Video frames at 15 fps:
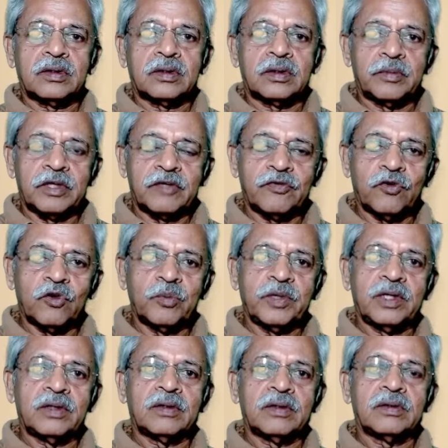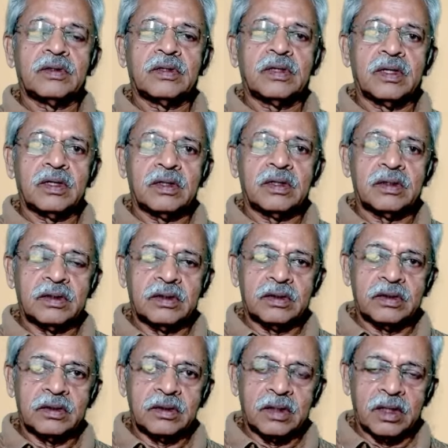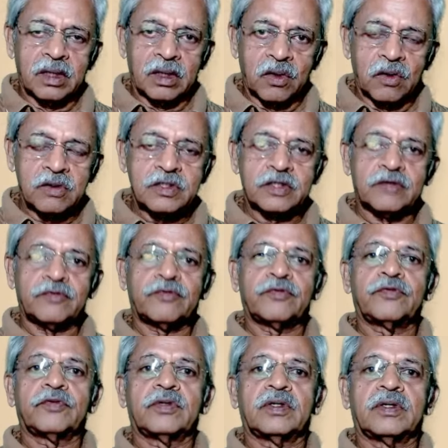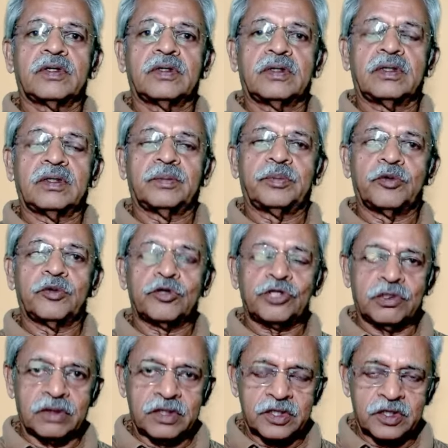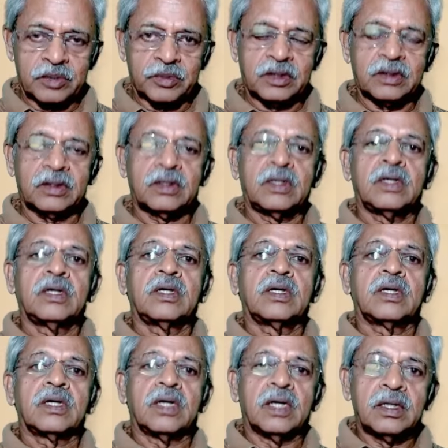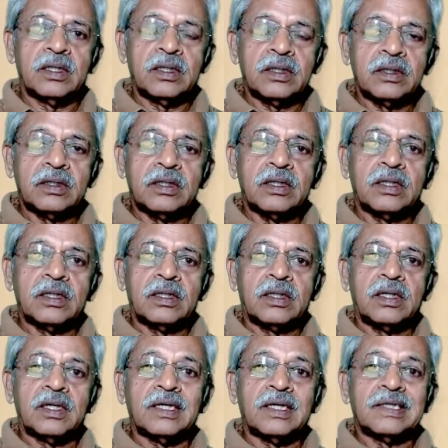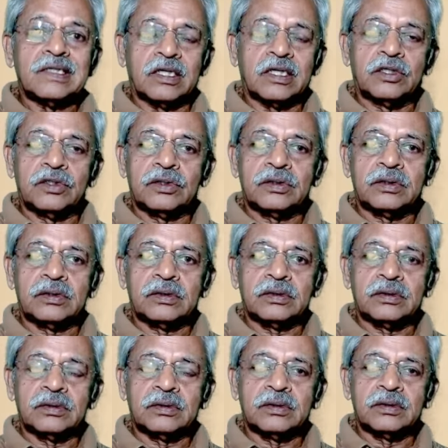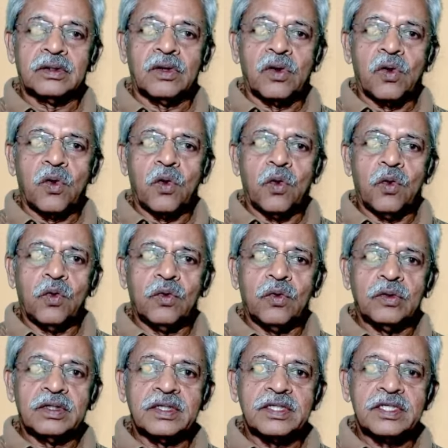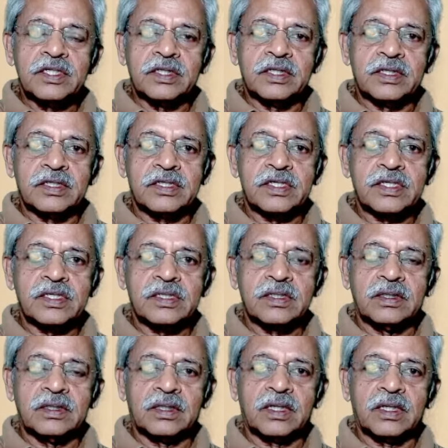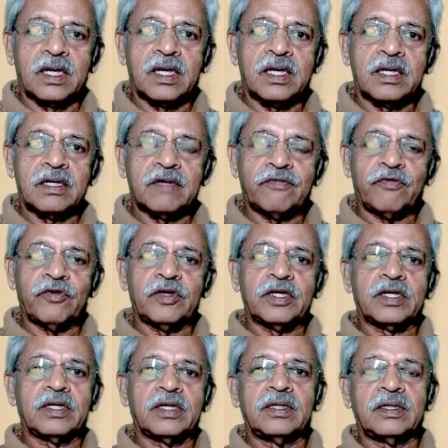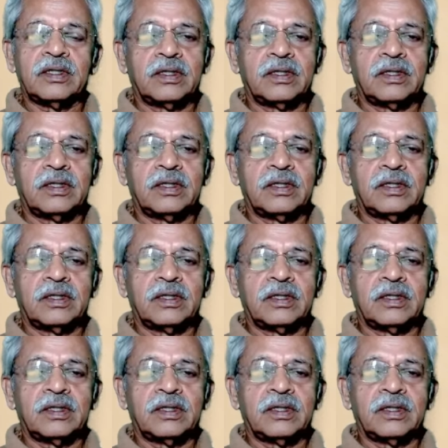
metformin, a loss of a portion of the stomach, and a drug. All these things can definitely